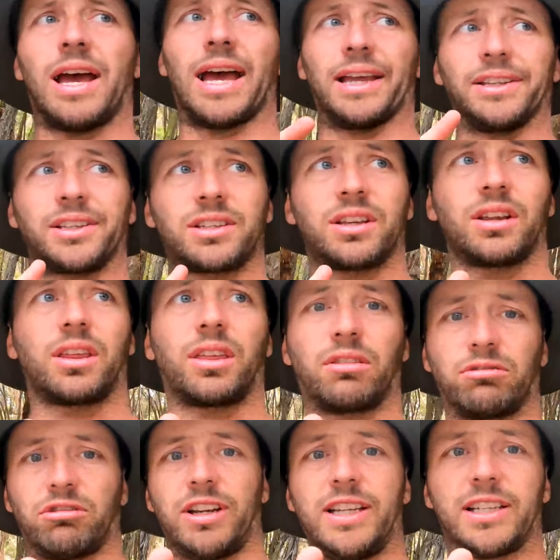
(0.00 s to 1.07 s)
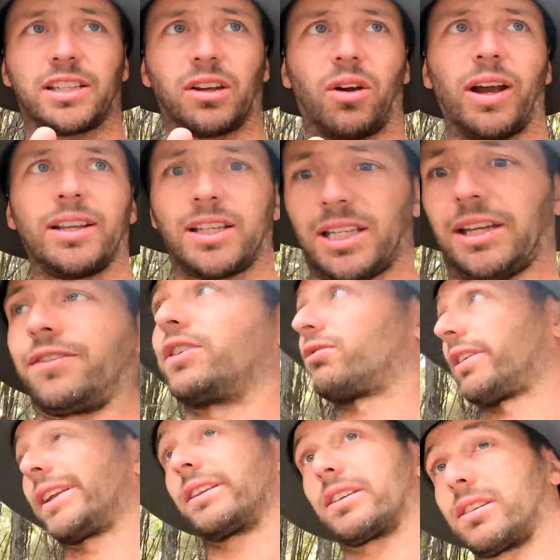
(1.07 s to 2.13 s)
has three sites if you
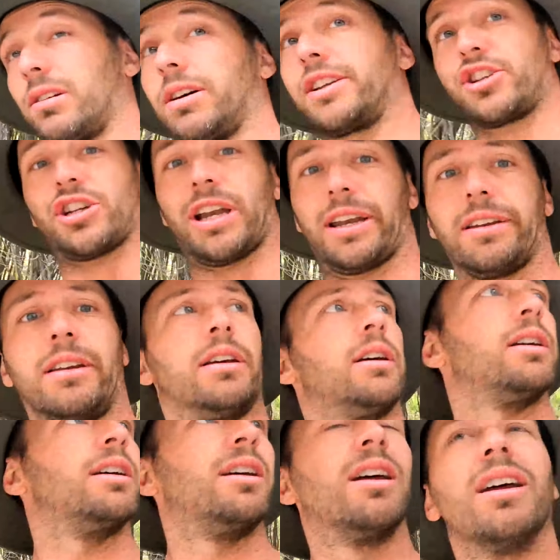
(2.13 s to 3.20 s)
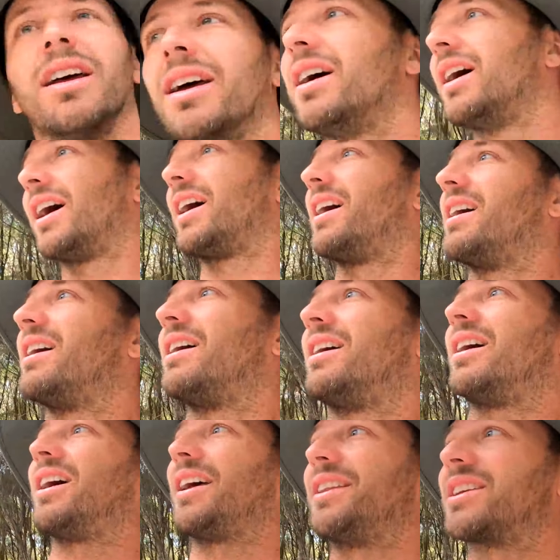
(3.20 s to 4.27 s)
read the sign Shannon
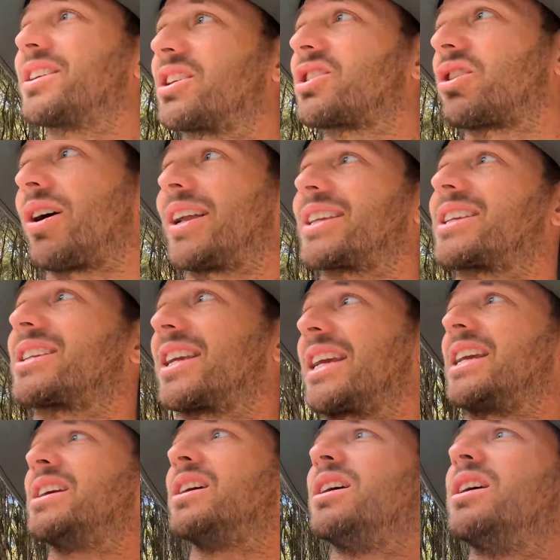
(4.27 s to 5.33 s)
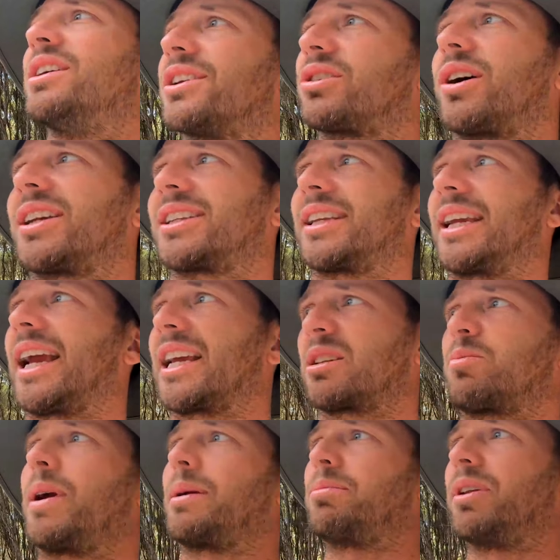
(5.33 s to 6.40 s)
and this is site C site C
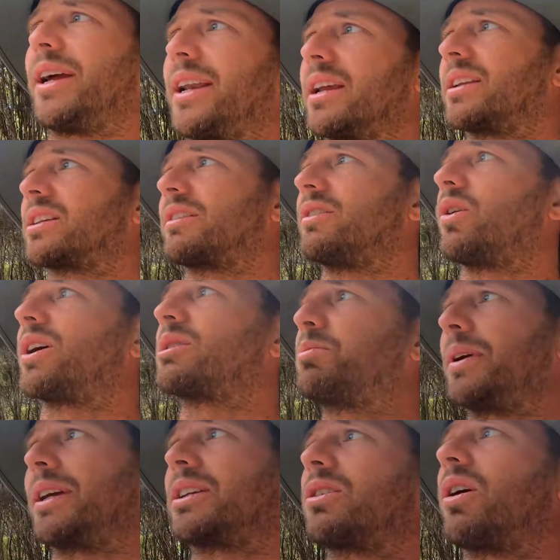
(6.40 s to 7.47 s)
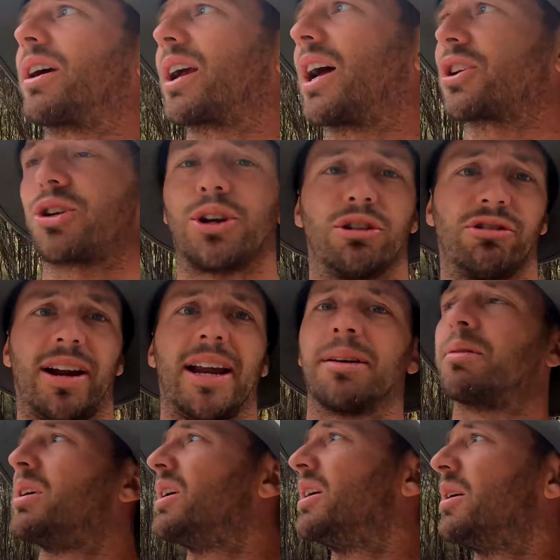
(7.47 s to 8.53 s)
has people in it so nice big site can't show you
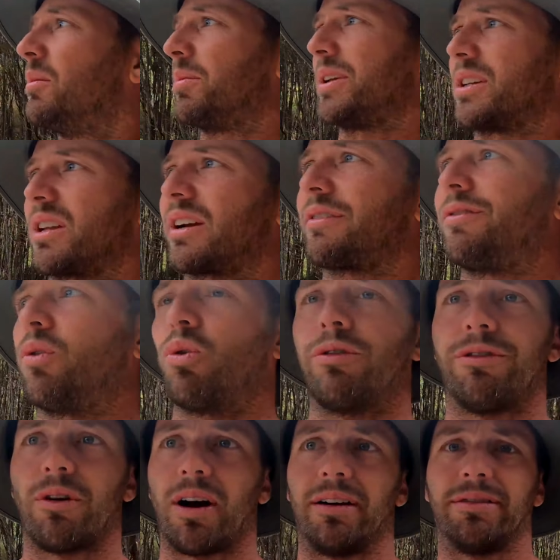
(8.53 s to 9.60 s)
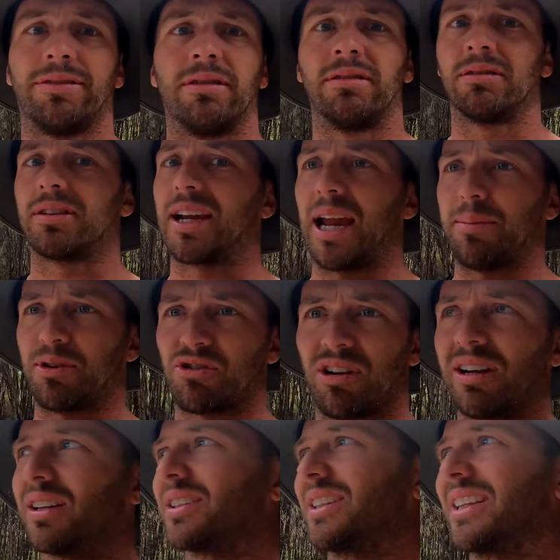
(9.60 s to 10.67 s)
around but there's like four or five camper
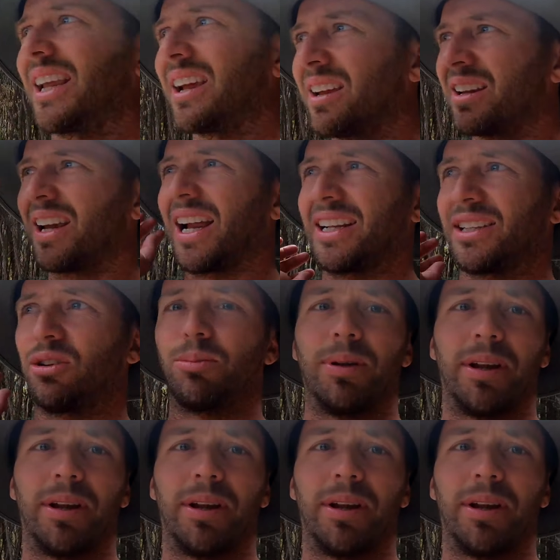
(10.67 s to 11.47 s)
trailers in there and still